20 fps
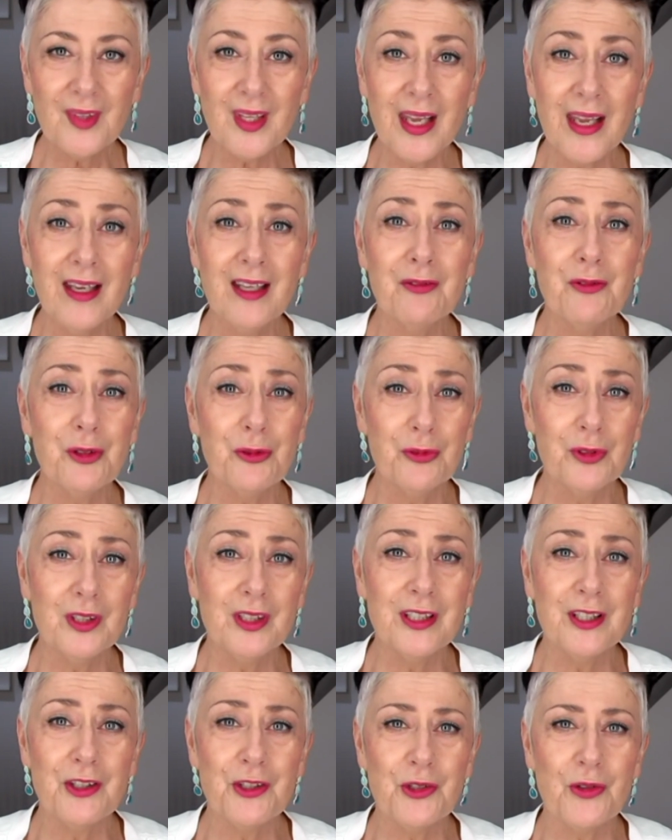and we
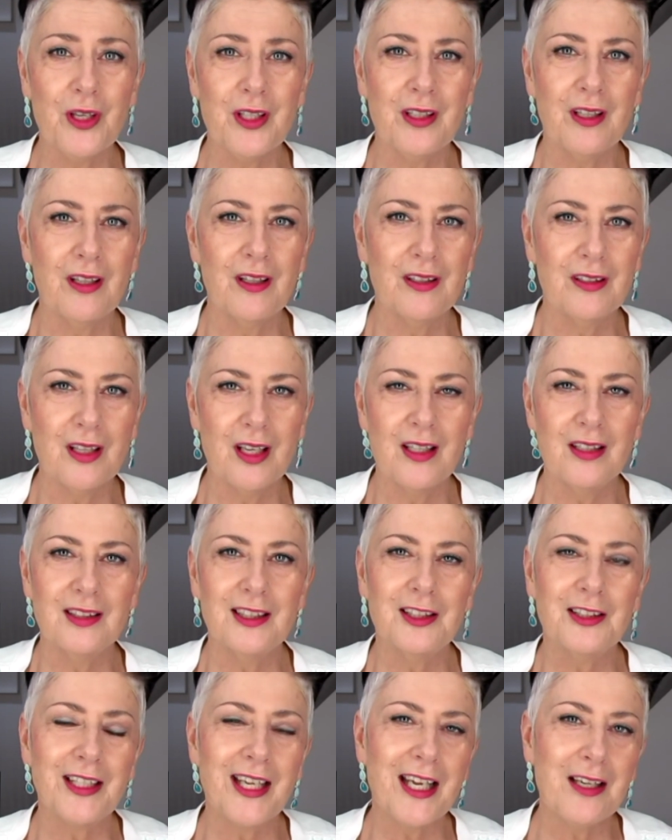really enjoyed our
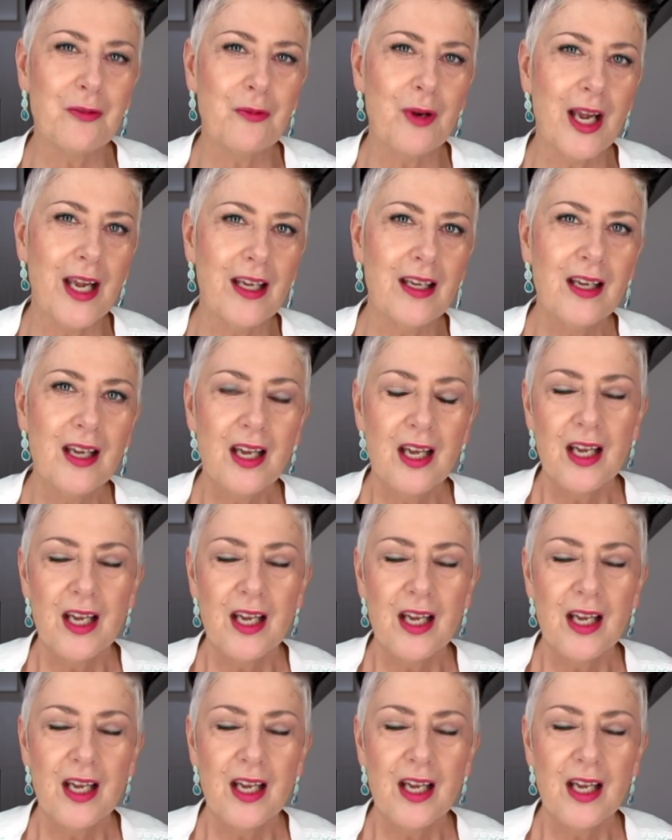little getaway.